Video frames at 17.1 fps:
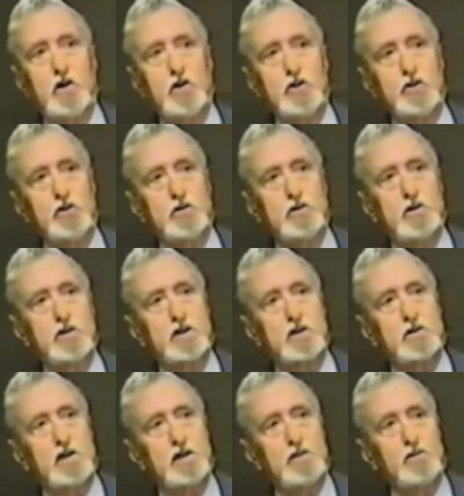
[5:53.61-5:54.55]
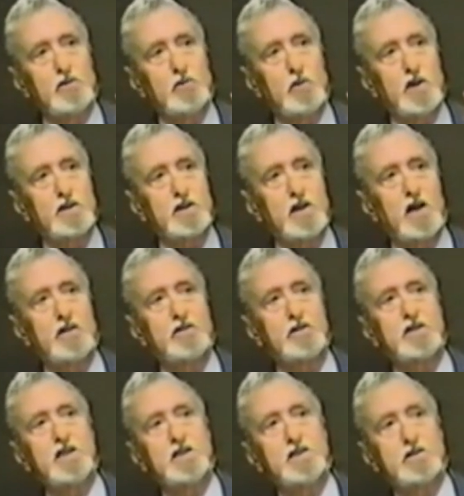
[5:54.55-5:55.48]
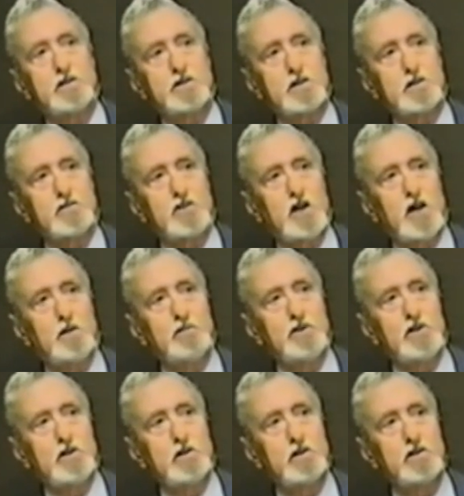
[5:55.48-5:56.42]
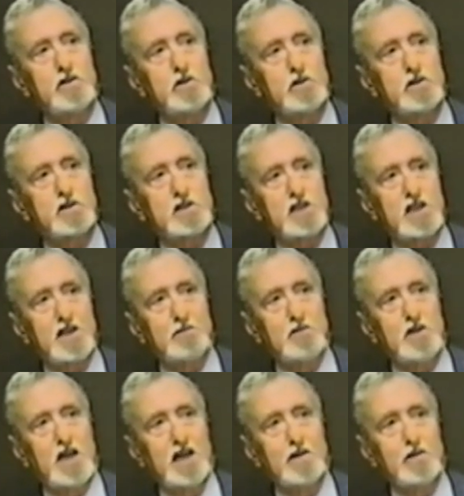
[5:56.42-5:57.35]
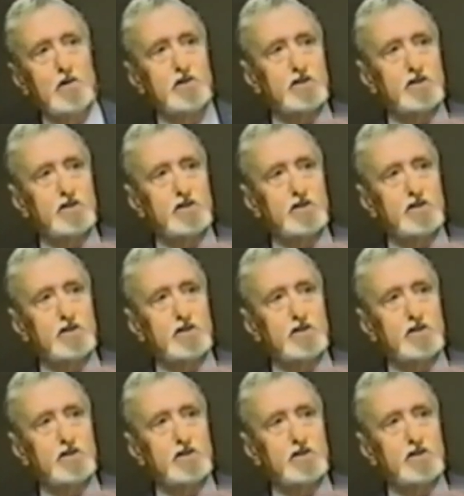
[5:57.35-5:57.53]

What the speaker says: You don't agree with what other teachers have taught me. You don't use the same language.